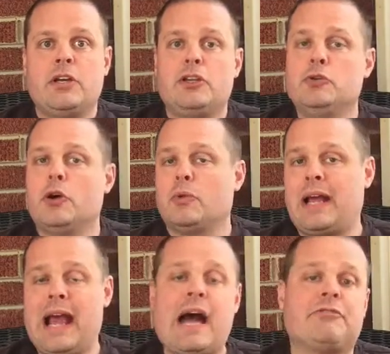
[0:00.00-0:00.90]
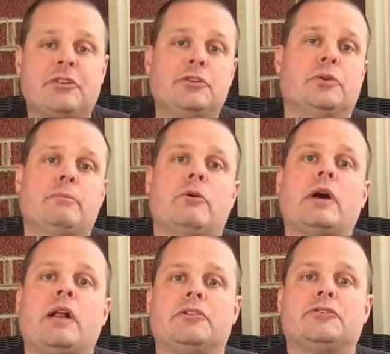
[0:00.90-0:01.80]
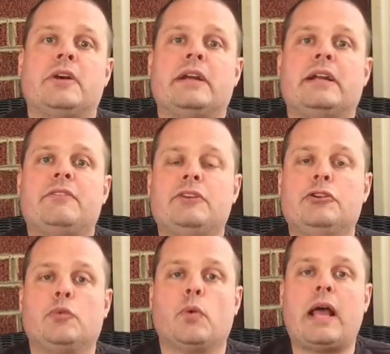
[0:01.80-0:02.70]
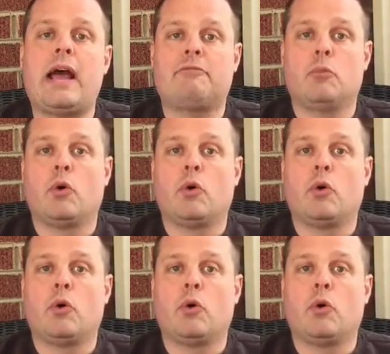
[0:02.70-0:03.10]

you don't have to do remote collar training. If you just want to have